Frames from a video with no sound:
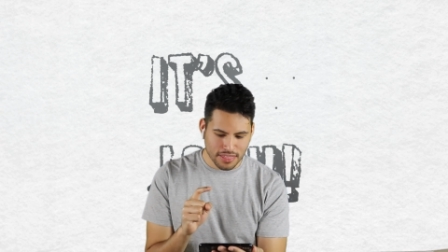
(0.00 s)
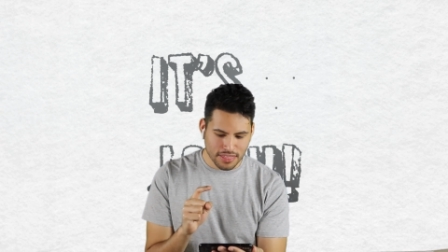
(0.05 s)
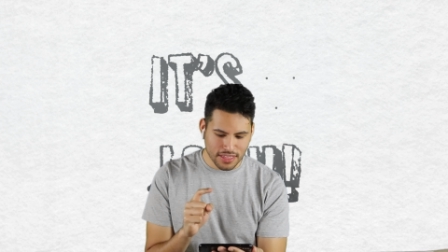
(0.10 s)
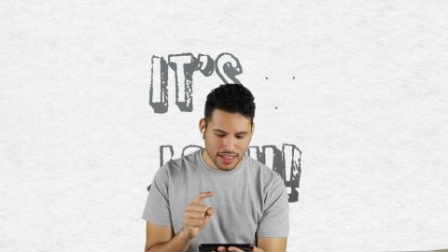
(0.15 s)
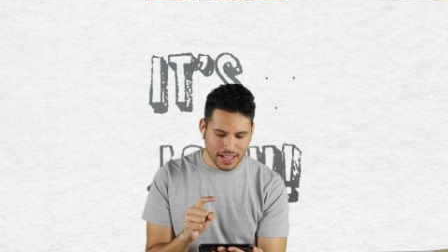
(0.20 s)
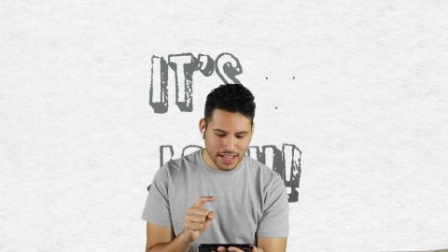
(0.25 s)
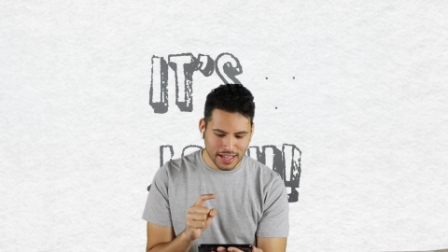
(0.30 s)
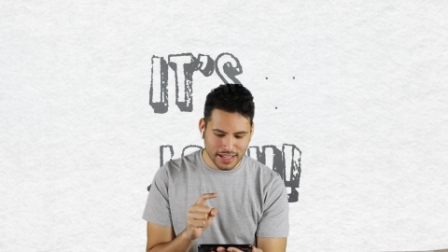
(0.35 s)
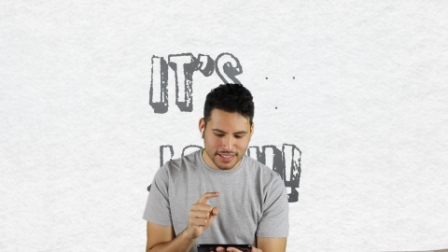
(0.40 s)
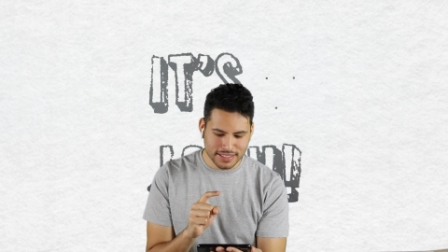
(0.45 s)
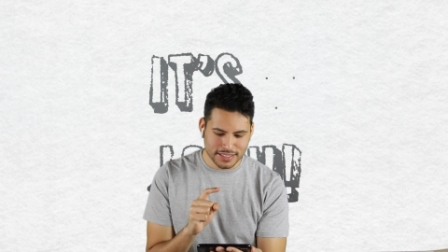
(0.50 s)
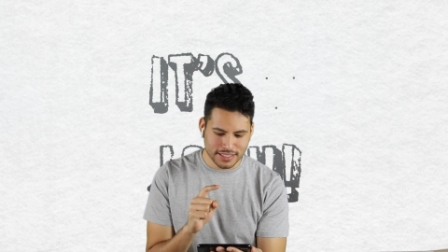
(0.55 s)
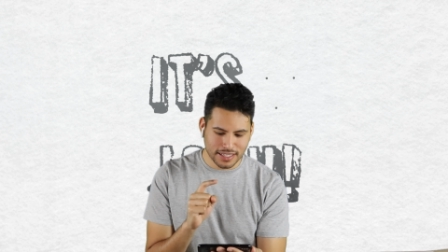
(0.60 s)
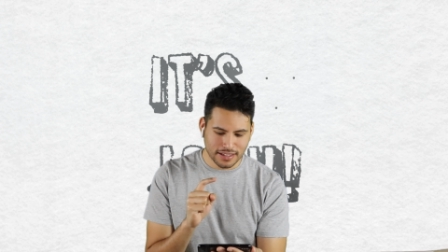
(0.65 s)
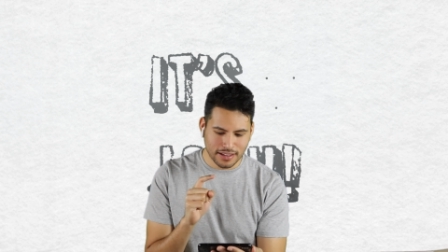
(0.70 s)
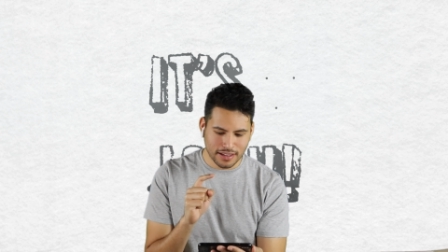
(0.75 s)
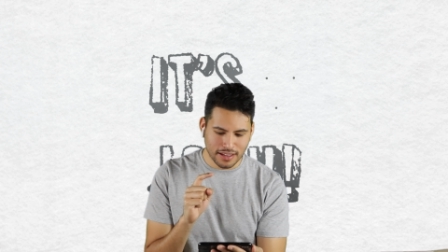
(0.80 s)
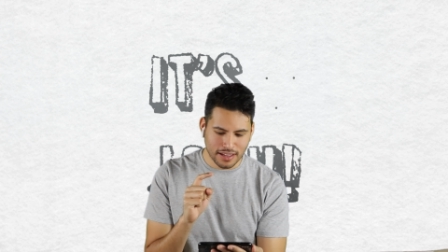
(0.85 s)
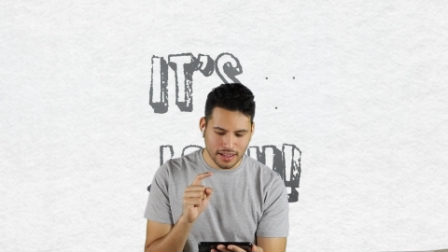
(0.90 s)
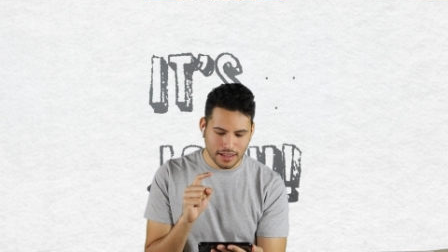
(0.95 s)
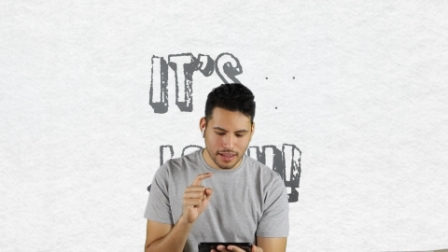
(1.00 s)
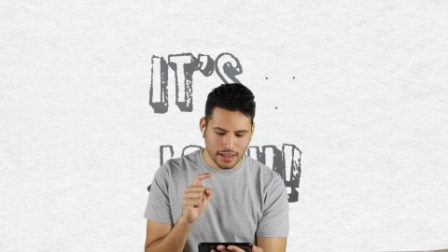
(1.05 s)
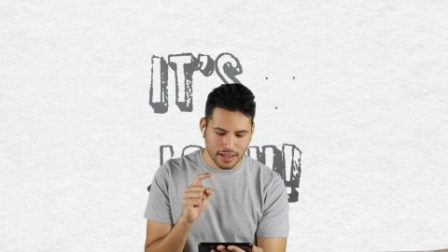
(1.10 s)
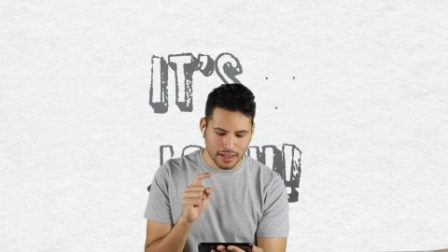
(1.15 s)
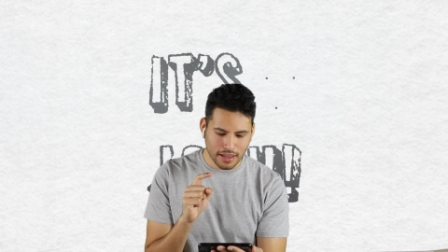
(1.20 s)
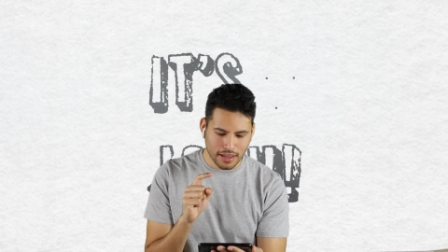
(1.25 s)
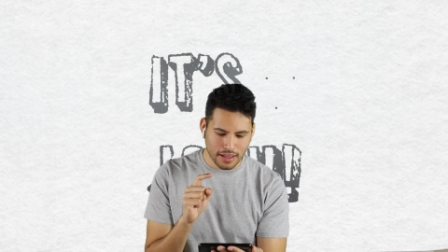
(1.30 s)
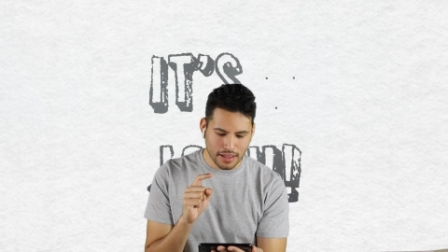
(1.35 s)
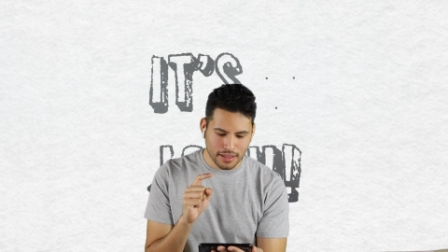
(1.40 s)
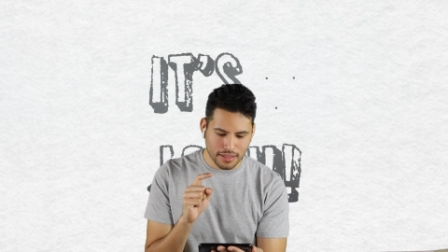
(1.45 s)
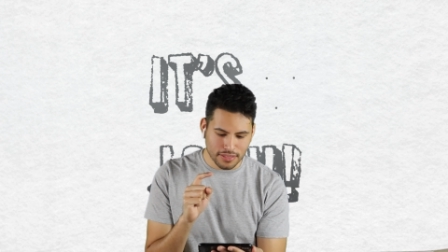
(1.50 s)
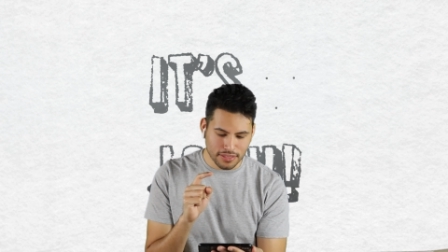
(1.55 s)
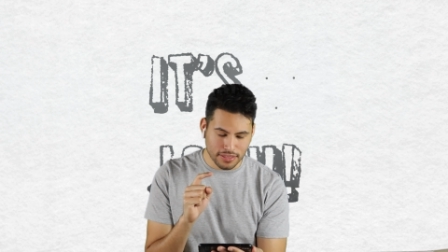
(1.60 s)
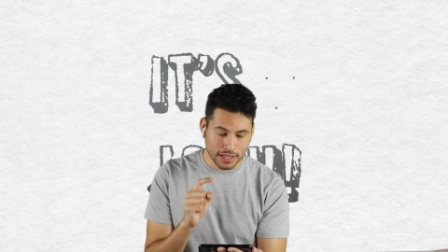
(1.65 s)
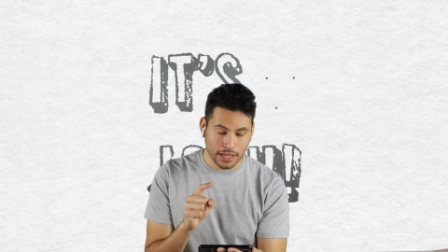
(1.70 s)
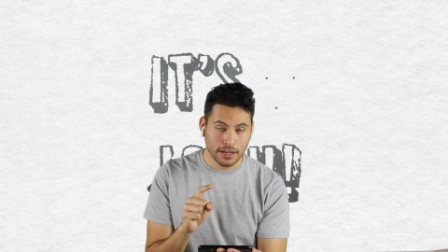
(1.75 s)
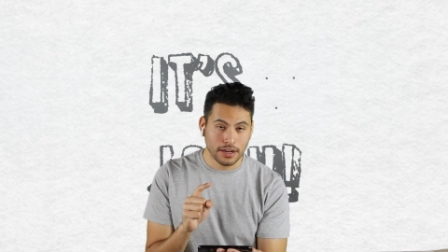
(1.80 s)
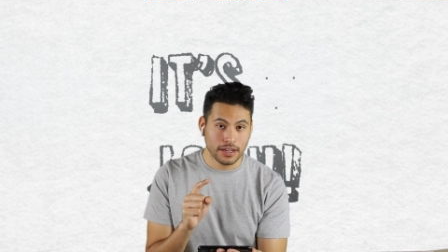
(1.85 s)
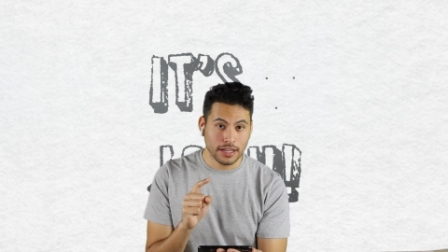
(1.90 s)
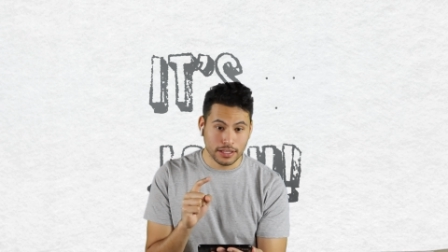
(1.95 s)
that
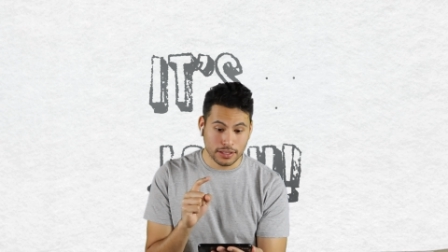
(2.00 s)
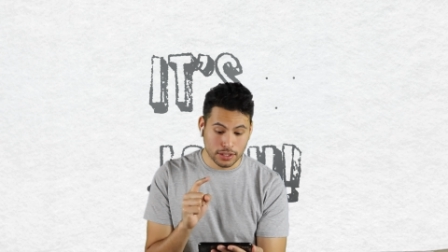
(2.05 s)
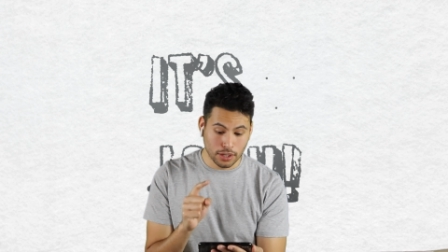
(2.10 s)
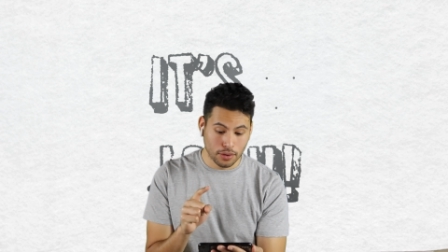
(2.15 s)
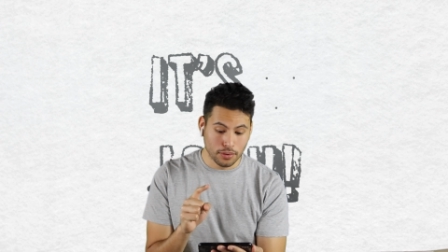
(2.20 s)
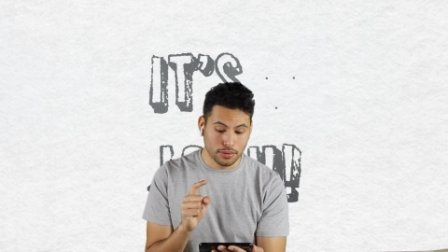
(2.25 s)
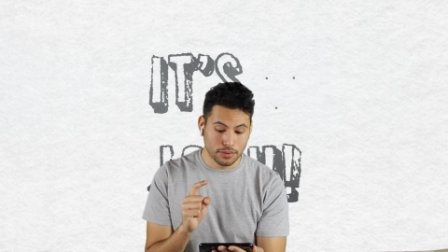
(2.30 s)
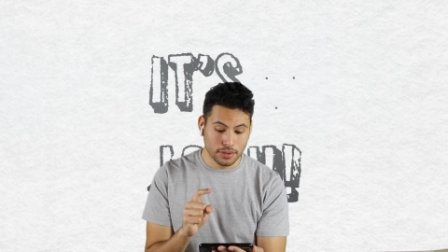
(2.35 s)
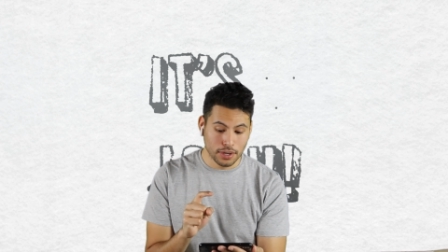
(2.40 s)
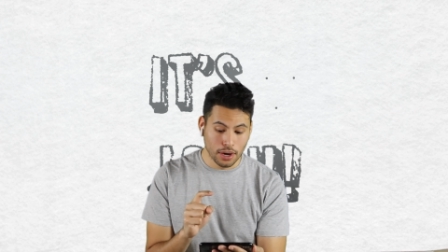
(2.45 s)
they don't